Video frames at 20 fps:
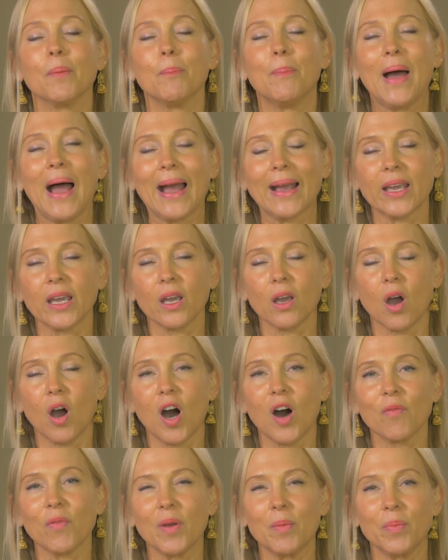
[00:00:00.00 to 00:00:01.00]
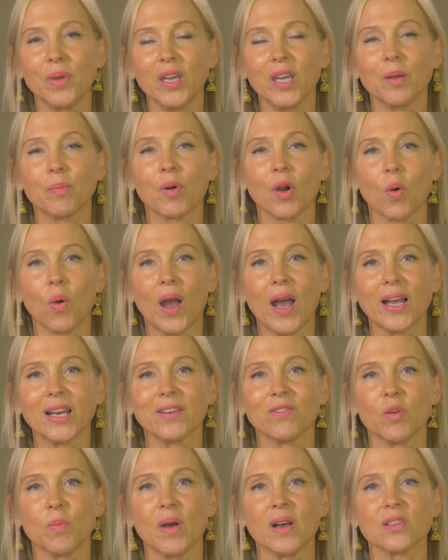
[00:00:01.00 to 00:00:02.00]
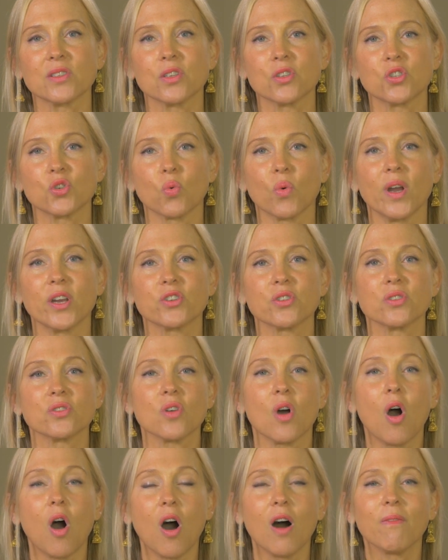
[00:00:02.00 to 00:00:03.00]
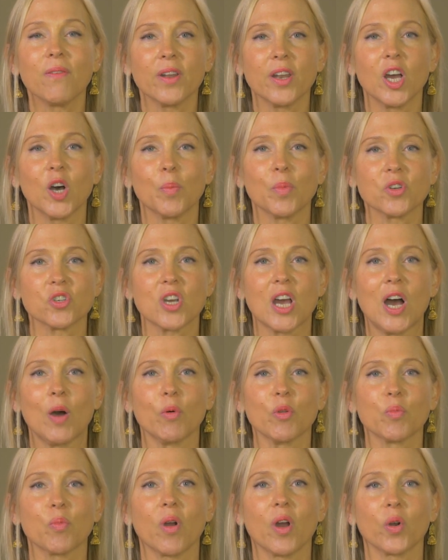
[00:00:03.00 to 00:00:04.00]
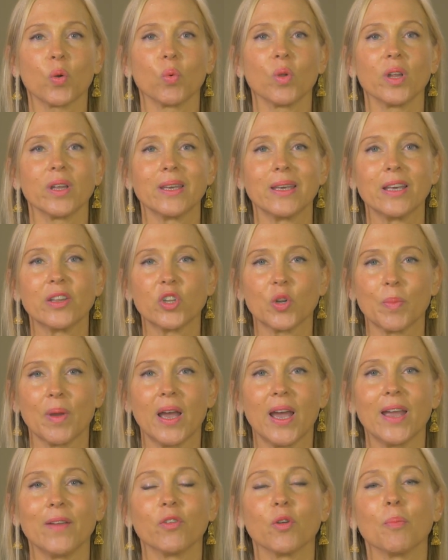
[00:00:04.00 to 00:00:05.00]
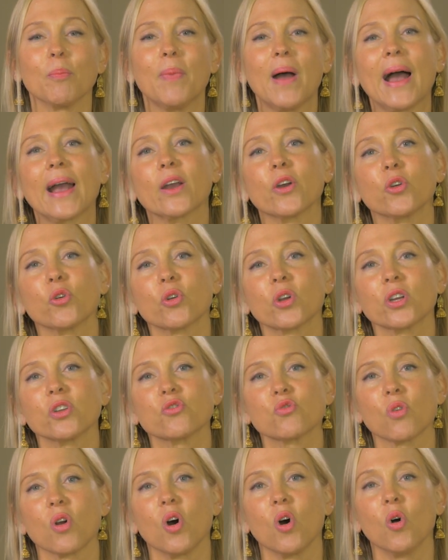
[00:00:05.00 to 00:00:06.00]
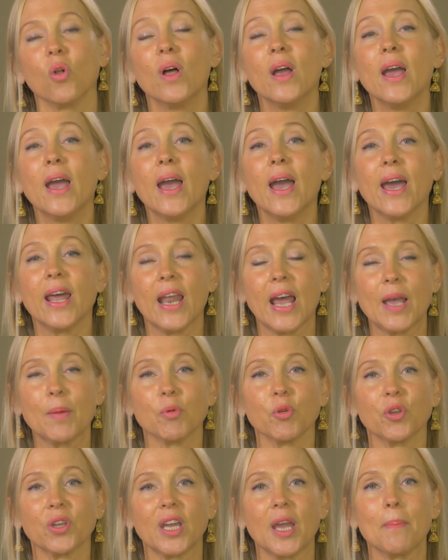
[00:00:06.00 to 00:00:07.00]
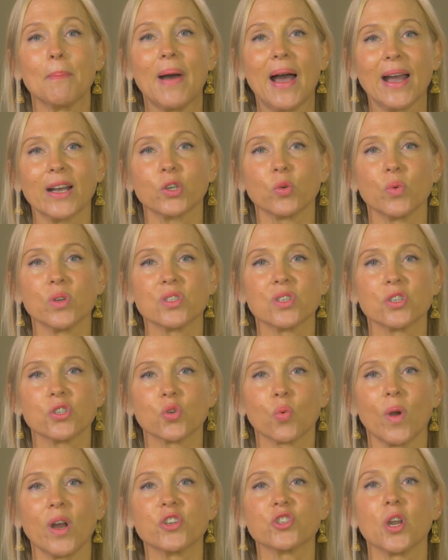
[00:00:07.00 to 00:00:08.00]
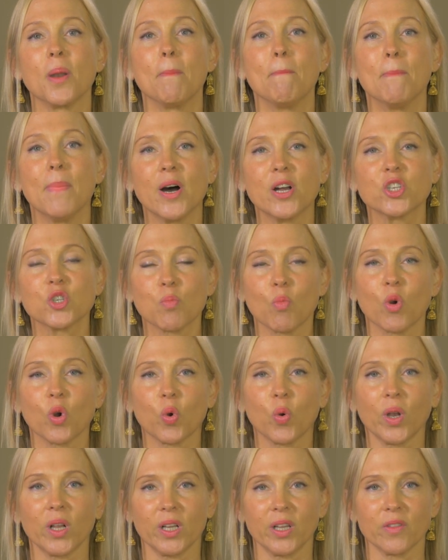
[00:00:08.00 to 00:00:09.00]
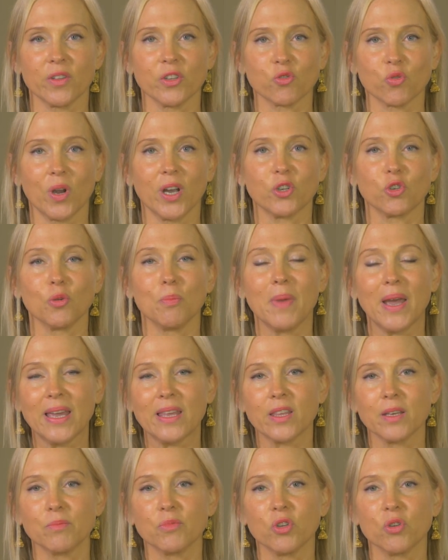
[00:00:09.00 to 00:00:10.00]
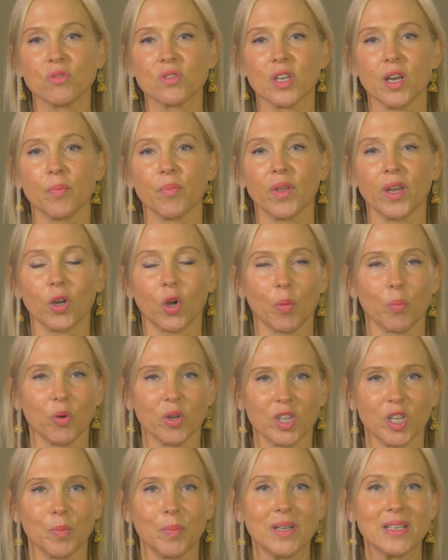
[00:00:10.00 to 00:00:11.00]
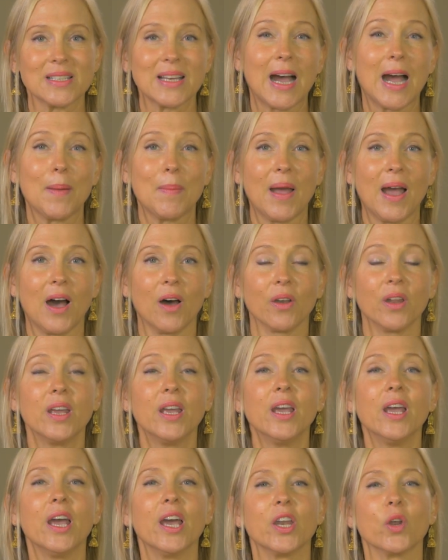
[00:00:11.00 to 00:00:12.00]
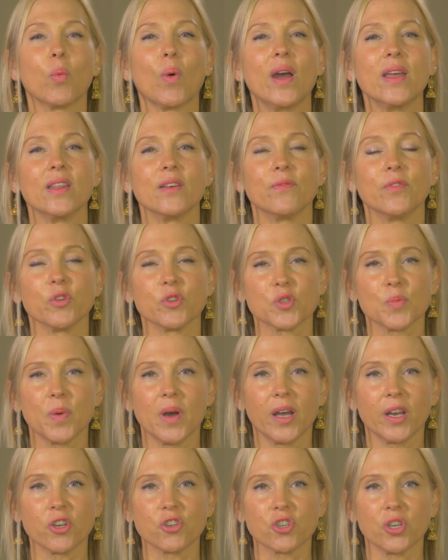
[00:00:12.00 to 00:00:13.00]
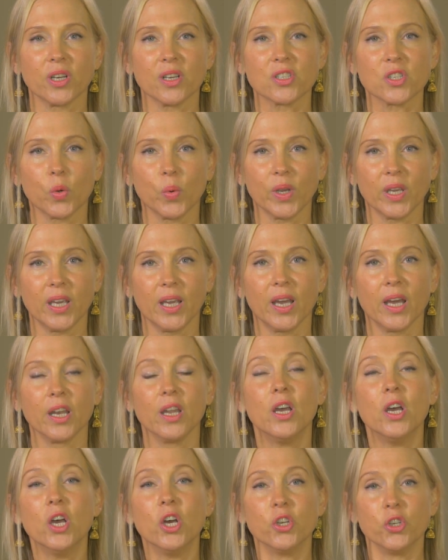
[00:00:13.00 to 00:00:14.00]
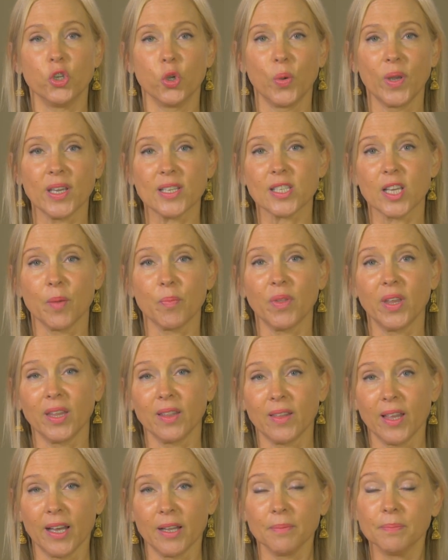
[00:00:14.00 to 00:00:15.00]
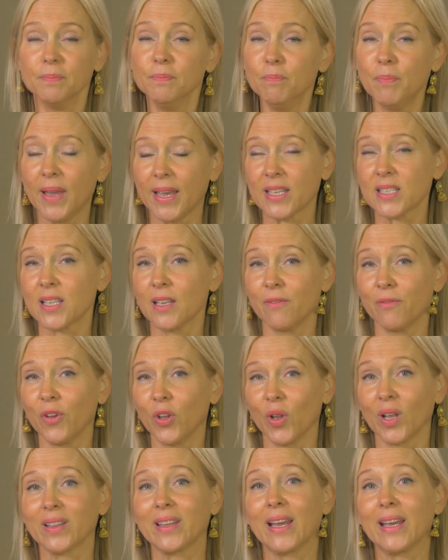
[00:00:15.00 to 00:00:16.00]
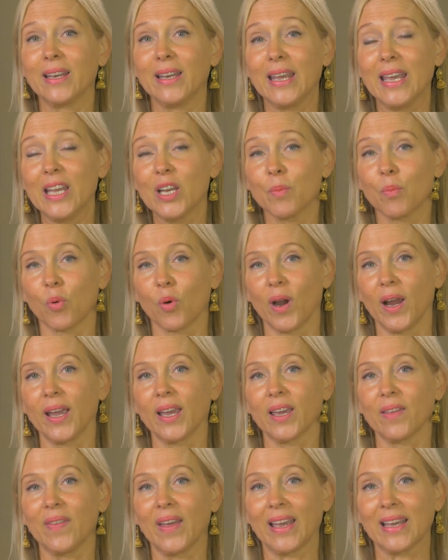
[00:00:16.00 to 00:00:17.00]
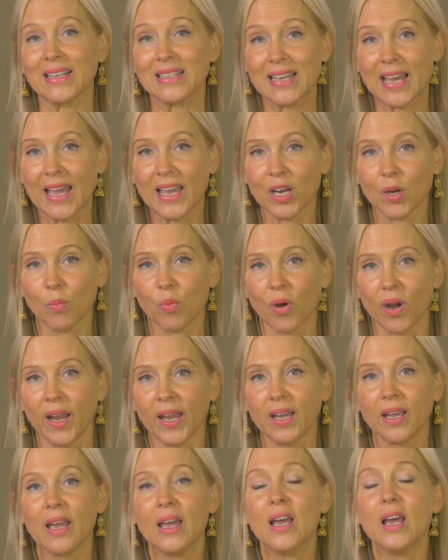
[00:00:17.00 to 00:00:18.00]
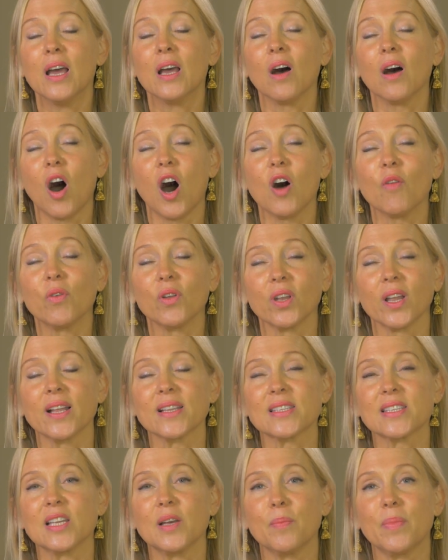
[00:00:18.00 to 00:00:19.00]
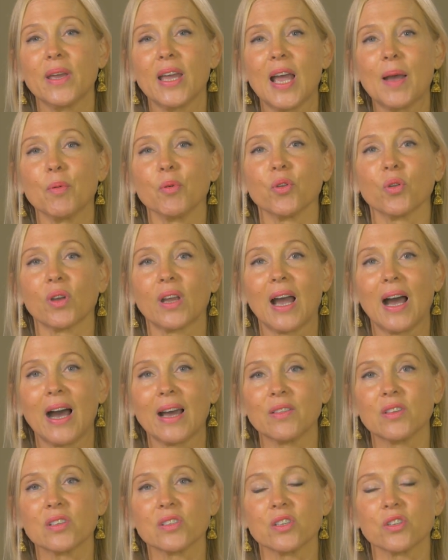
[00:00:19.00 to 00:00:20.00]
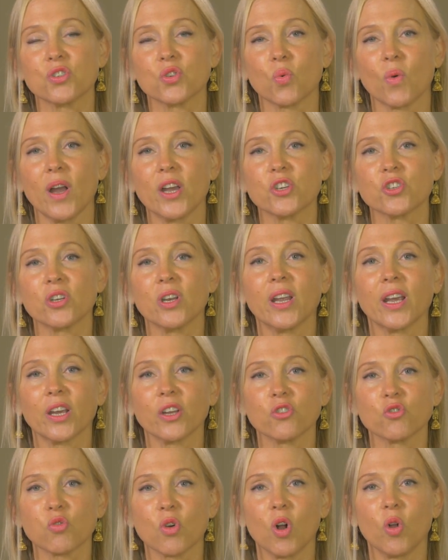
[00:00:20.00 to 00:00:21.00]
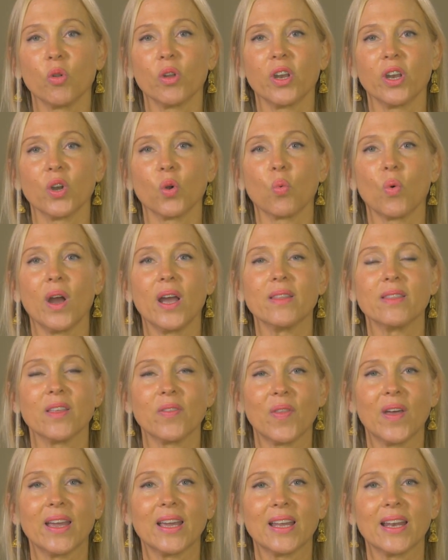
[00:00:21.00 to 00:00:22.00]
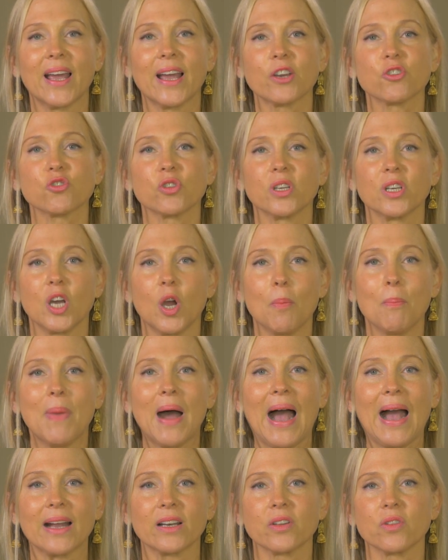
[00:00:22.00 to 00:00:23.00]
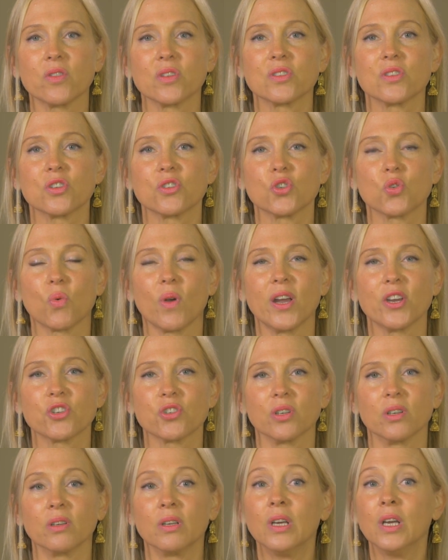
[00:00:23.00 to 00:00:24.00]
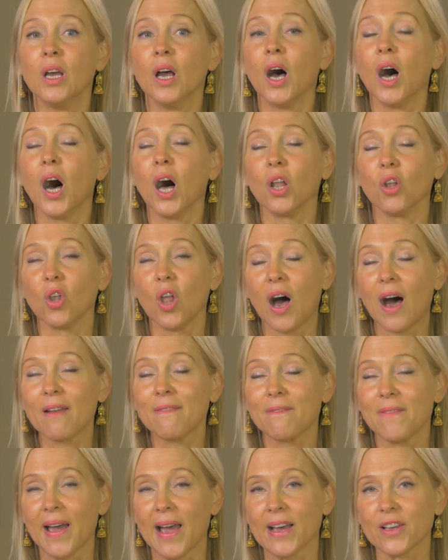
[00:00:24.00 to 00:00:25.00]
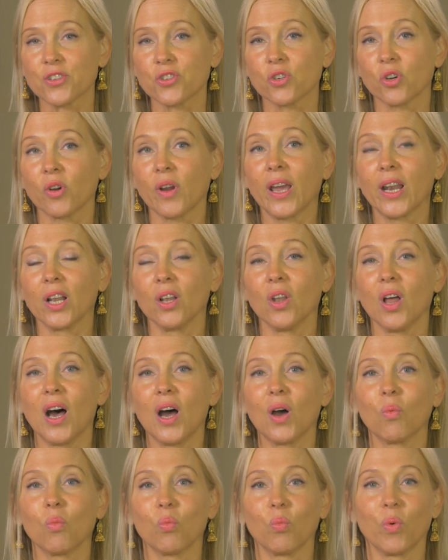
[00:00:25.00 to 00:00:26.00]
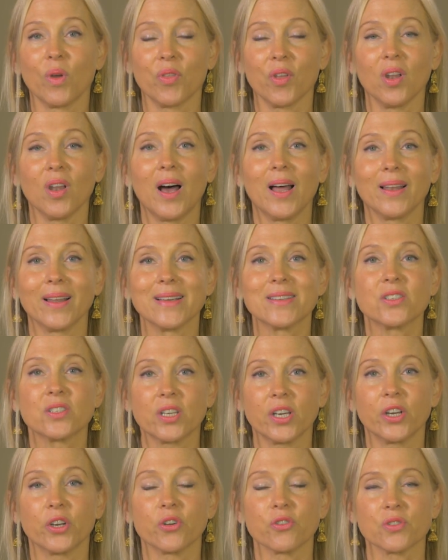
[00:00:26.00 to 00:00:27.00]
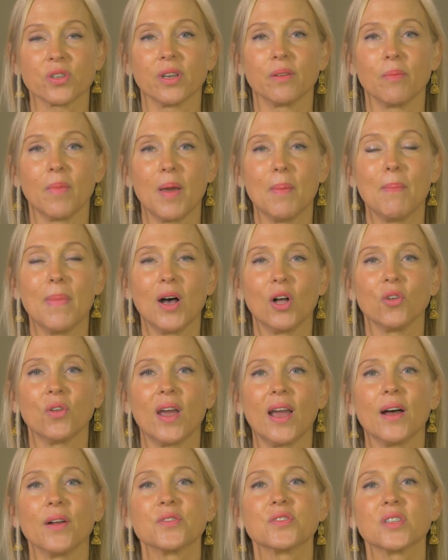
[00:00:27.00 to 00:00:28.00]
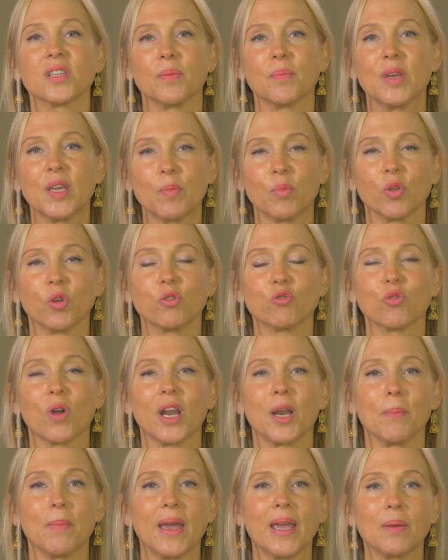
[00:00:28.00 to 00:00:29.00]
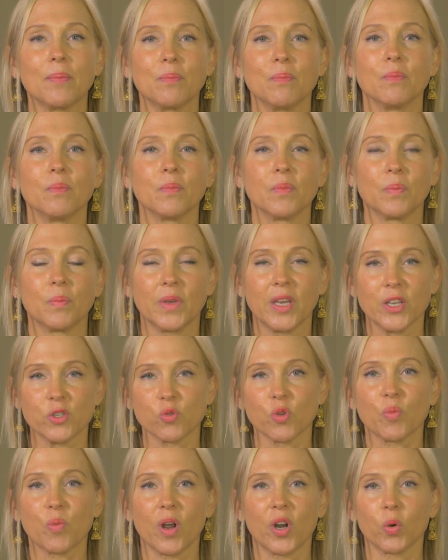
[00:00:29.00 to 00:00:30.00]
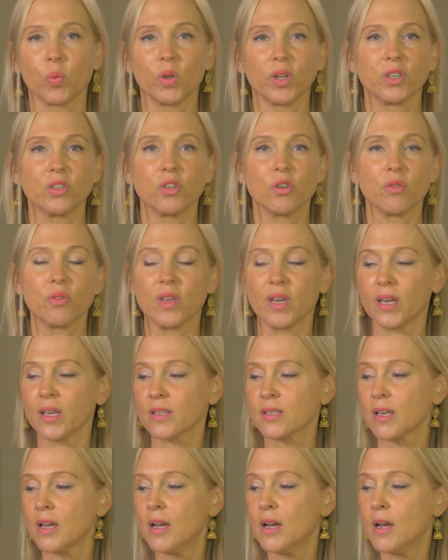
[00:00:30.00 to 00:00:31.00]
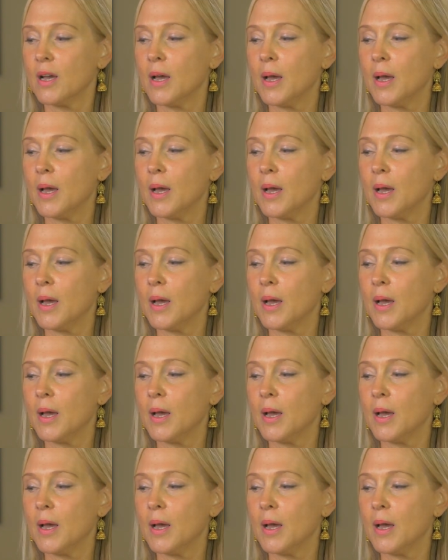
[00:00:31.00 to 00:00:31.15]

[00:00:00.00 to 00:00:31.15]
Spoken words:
Backing off and being proactive about situations often help a child with Prader-Willi get their behavior back under control and able to get back to a situation much more quickly than trying to make them do something or put them in timeout in a way that feels punishing. So again, doing something that makes them feel like they need a break and they can take a break often lets them be able to guide the situation and control it in a way that they can actually go back to the situation a lot faster and with a lot less tears and meltdowns than people who try to make kids with Prader-Willi do things.